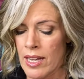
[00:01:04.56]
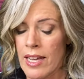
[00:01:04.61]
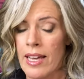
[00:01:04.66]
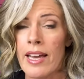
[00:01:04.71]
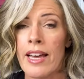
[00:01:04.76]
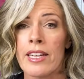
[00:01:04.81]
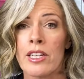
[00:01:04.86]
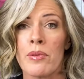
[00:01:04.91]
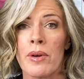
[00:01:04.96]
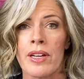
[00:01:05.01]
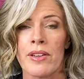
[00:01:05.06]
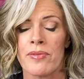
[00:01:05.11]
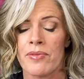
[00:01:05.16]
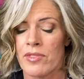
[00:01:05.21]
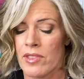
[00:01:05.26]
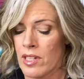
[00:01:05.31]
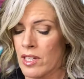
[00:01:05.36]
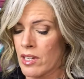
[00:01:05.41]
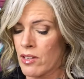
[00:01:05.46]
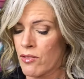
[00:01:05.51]
Anyway,
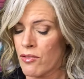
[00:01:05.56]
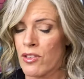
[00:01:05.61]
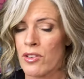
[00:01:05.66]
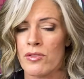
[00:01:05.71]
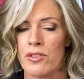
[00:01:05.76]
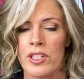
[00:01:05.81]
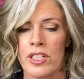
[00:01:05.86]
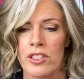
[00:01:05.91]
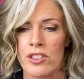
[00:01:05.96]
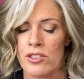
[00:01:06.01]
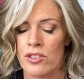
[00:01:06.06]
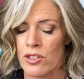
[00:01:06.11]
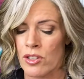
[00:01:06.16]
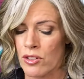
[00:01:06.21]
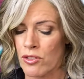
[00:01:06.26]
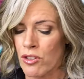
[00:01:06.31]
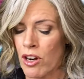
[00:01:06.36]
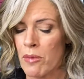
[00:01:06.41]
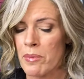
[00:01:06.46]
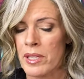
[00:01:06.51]
feel free to just
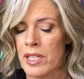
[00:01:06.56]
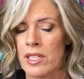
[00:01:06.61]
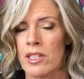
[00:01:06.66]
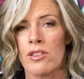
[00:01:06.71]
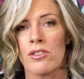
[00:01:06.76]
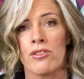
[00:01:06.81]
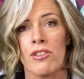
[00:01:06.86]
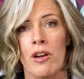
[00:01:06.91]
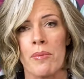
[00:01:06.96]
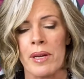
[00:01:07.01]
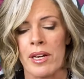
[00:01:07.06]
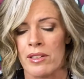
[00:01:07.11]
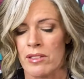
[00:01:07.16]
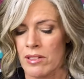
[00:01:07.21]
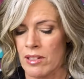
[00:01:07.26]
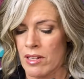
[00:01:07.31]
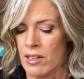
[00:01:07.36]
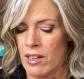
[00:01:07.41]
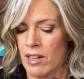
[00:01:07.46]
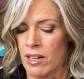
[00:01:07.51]
drop in, drop out,